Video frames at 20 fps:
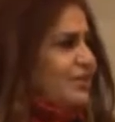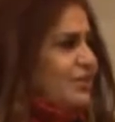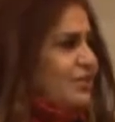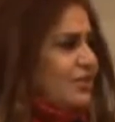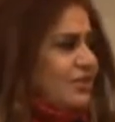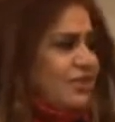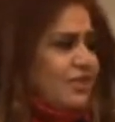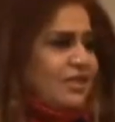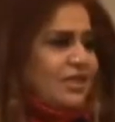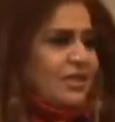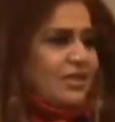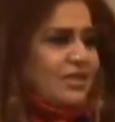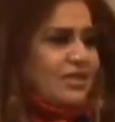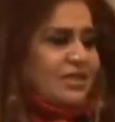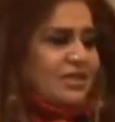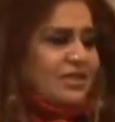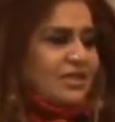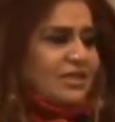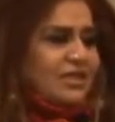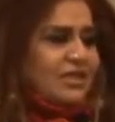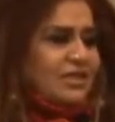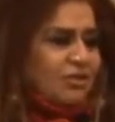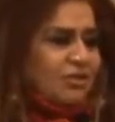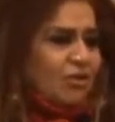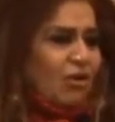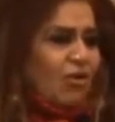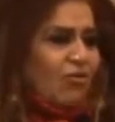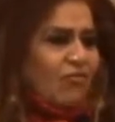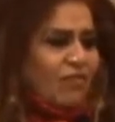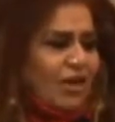Uh,
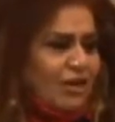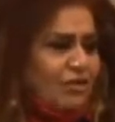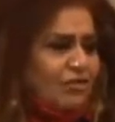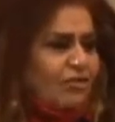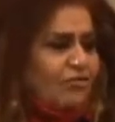your value